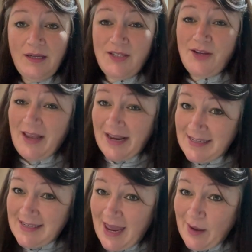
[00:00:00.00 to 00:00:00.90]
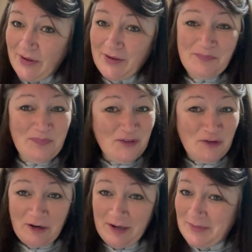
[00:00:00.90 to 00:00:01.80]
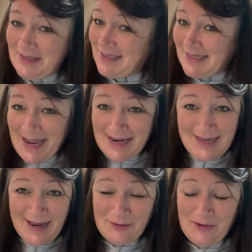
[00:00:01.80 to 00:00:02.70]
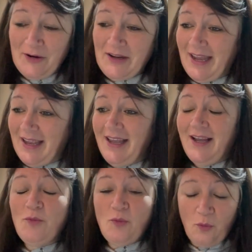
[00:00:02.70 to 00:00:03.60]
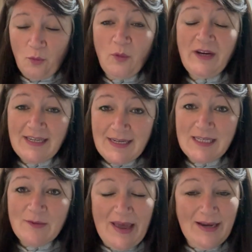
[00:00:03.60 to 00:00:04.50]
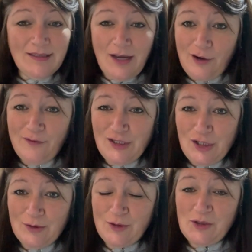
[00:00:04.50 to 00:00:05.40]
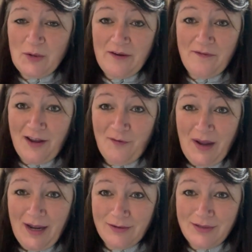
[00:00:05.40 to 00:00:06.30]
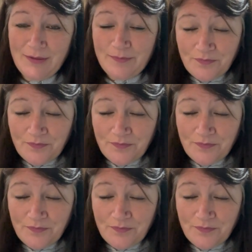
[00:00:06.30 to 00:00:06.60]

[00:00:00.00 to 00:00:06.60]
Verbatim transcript: So the entertainment, the trips, the days out, okay, we did spend over £225,